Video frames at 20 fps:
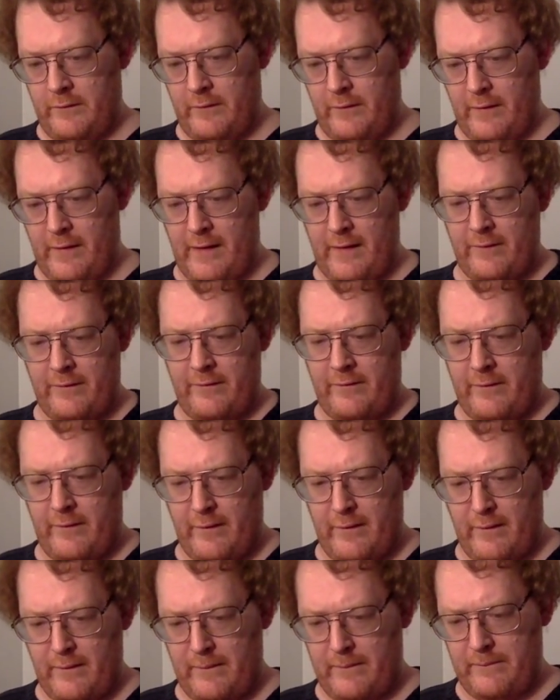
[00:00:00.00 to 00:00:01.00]
that's
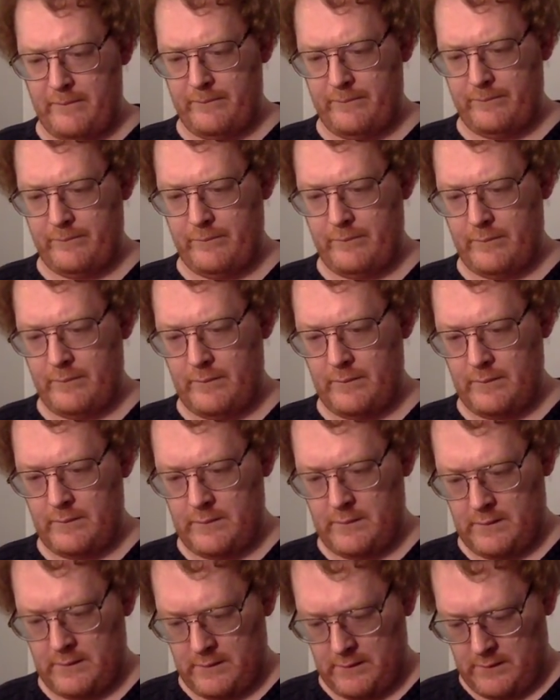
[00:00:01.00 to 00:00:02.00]
uh,
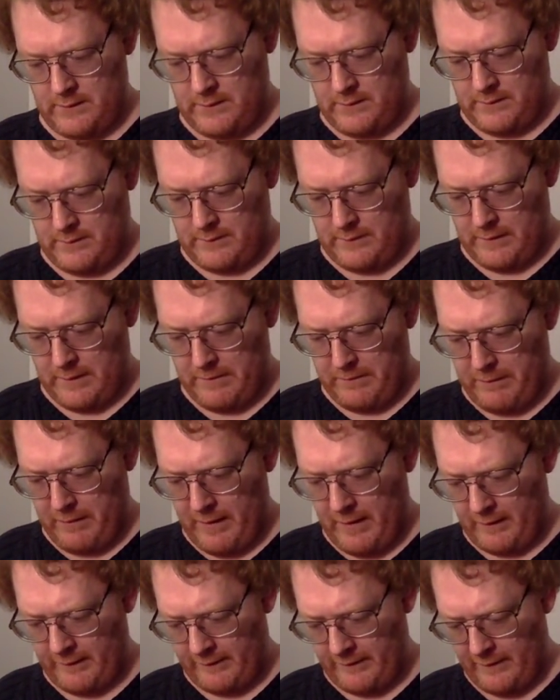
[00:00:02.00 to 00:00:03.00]
my
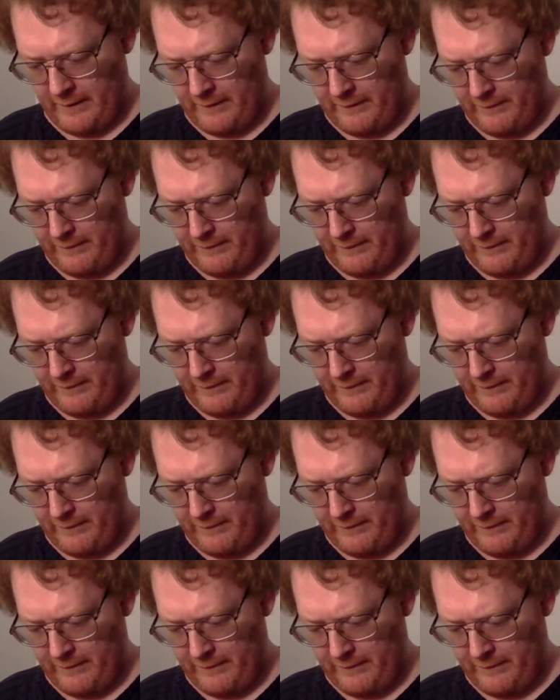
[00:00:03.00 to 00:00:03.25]
box set of